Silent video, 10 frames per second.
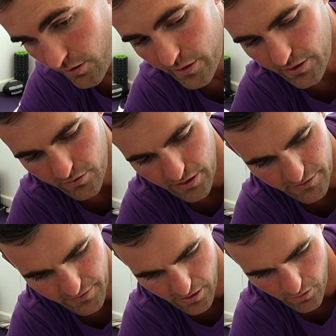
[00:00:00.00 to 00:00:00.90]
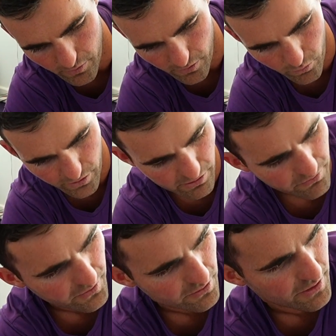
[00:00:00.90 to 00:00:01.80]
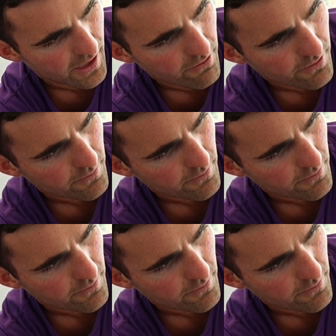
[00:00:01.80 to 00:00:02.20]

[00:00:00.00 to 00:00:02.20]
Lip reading: going on under the elbow. What are you feeling, Aaron?